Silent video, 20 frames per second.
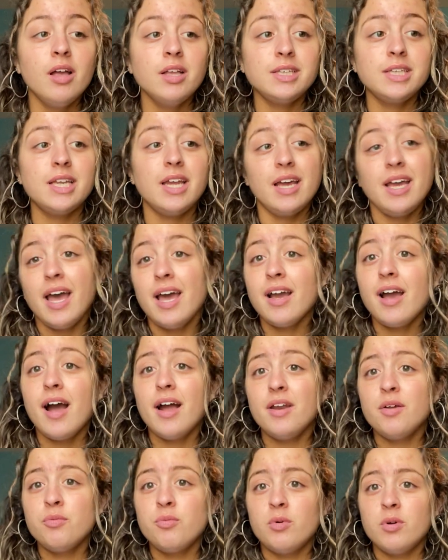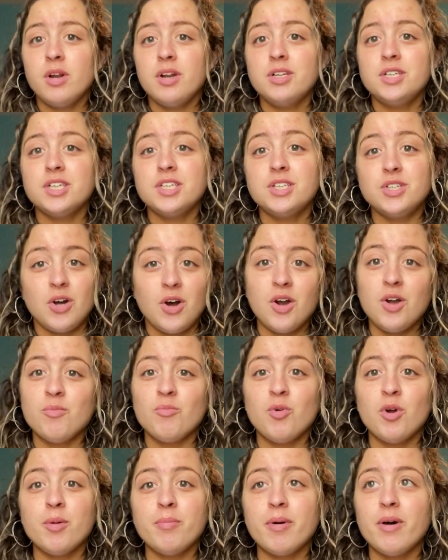Today I kind of want to just talk
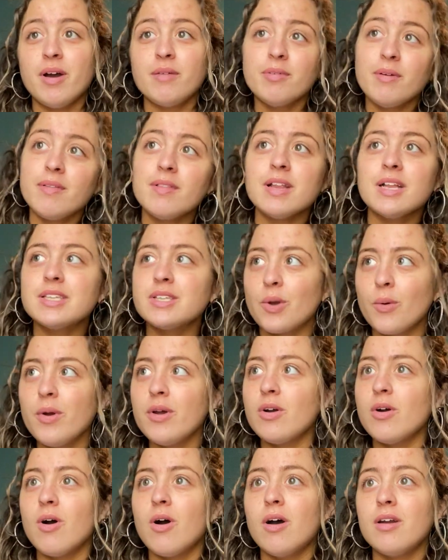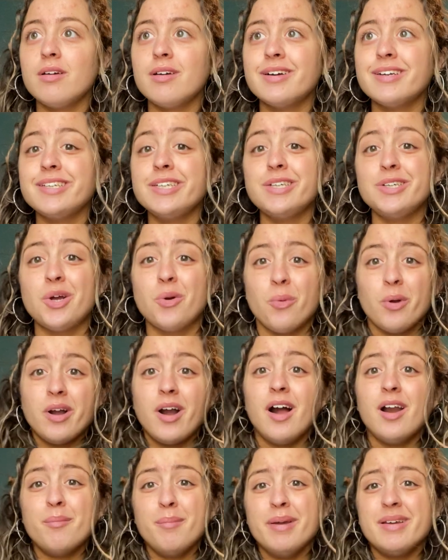more about everything that's going on, because we're
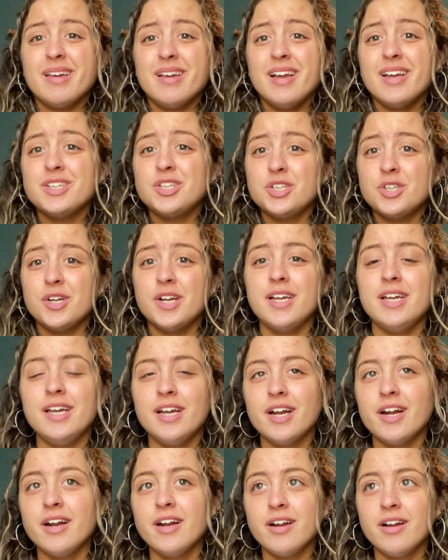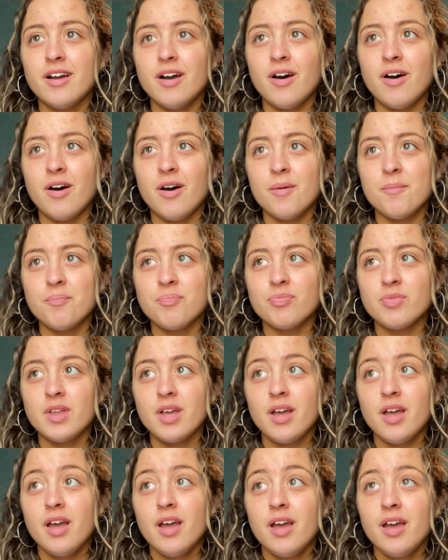kind of making history here.
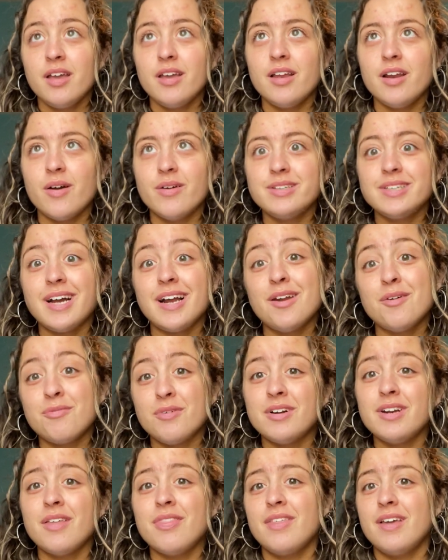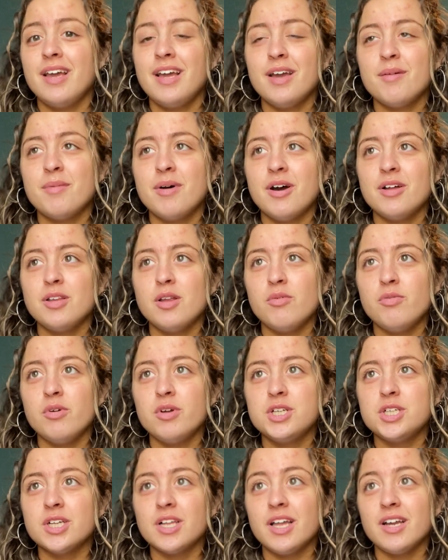It's kind of funny thinking about in the
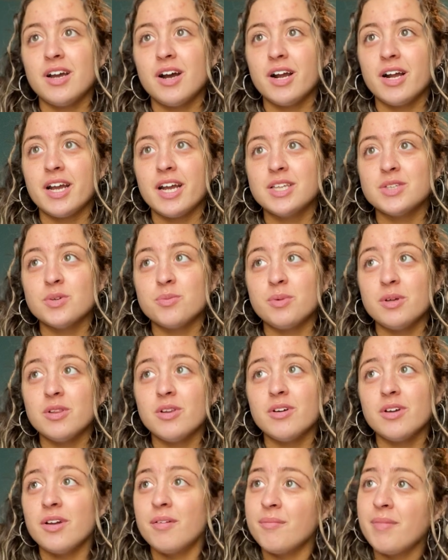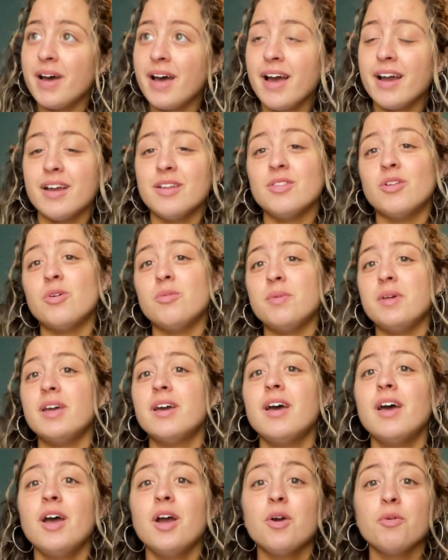future, like our kids will be looking back and they'll be
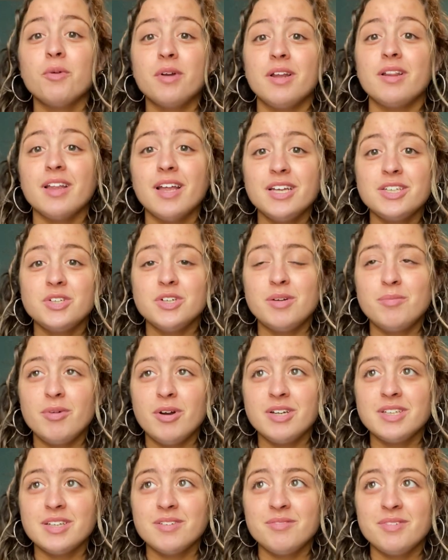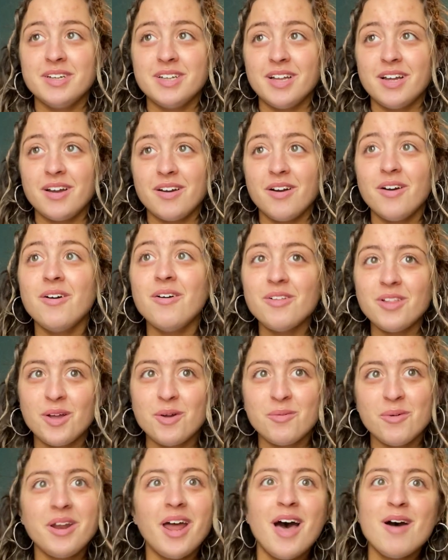reading the history books and be like, oh,
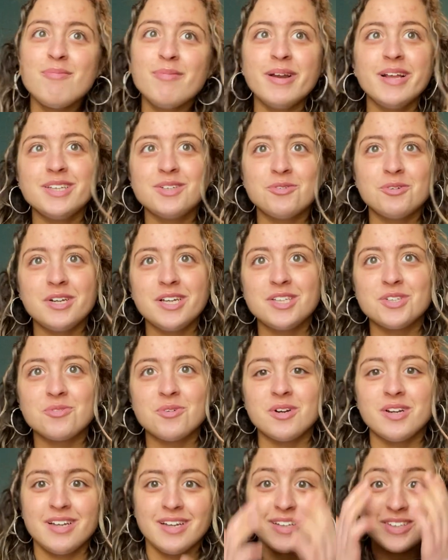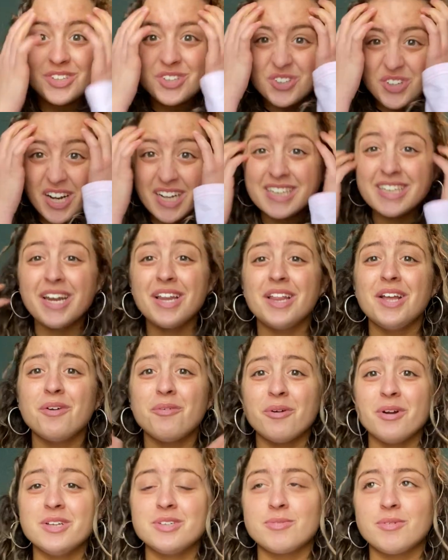like what happened in 2020? It's crazy to
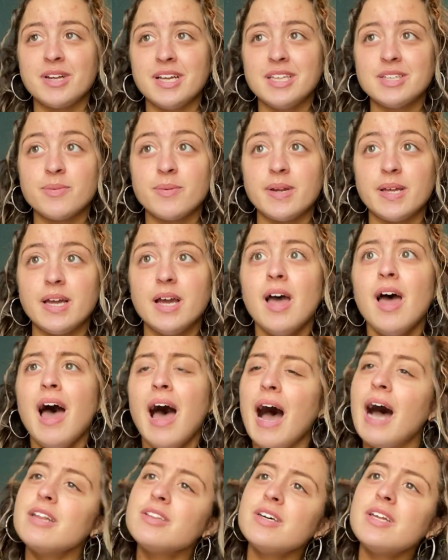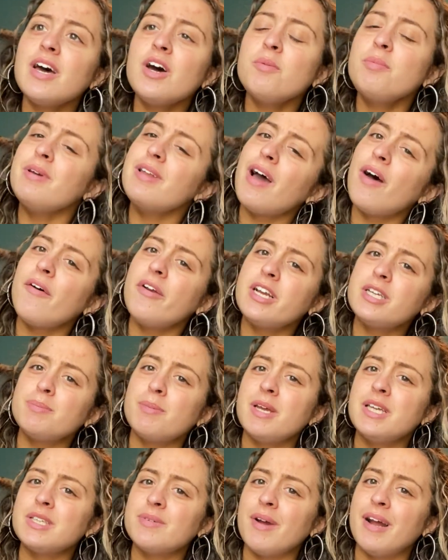think we're in 2020. I thought I would be in outer
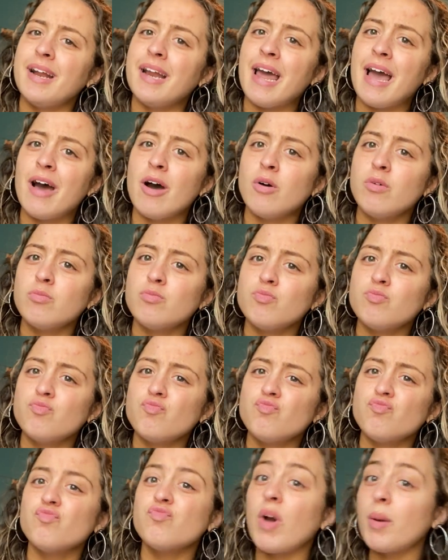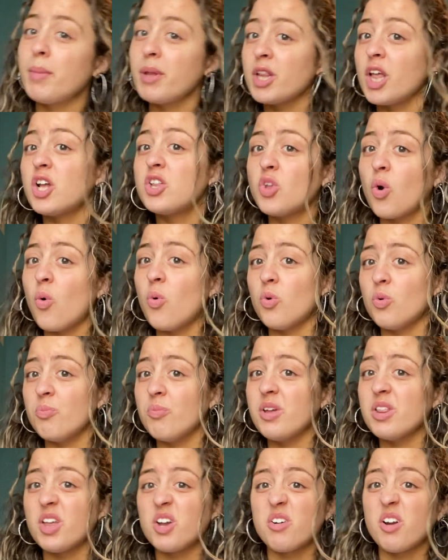space right now. I mean, like the old
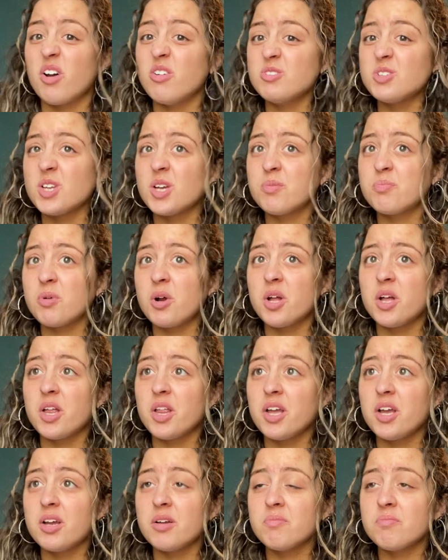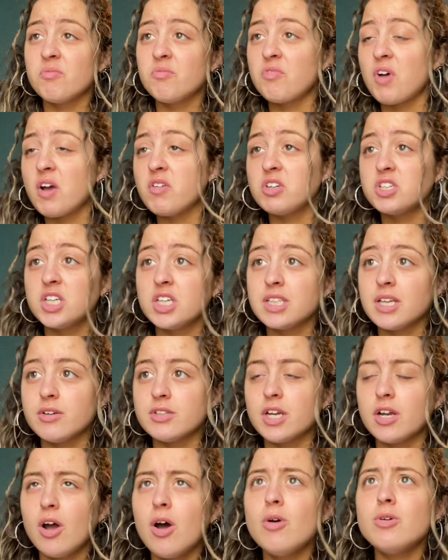me, like when I was like probably like 5 or 6, I
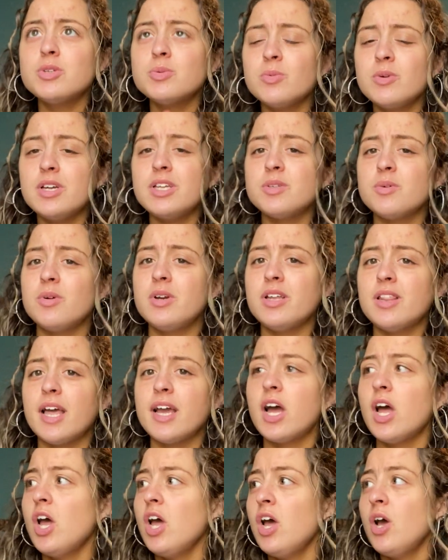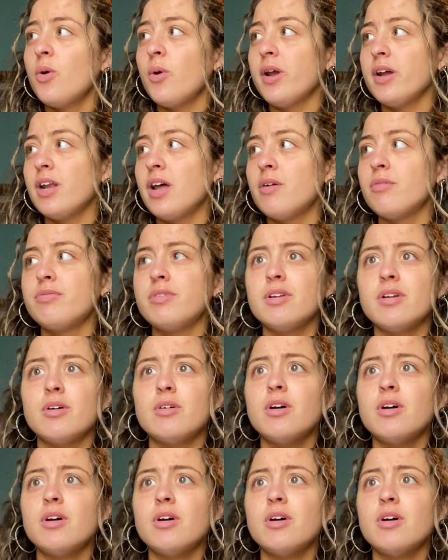was like, oh, 2020, like we're gonna have,